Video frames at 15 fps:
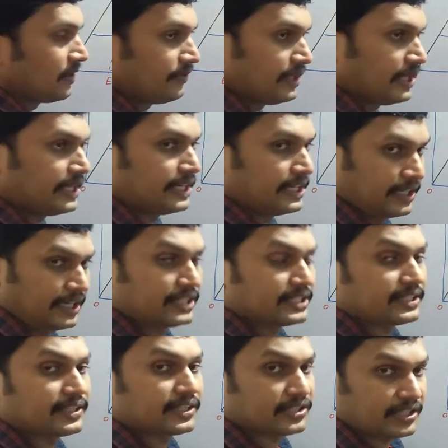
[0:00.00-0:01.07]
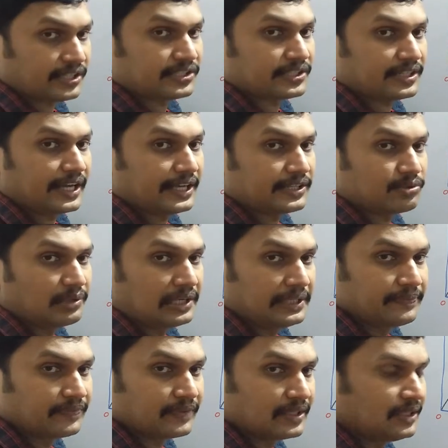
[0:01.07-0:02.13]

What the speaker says: we are increasing the stress gradually.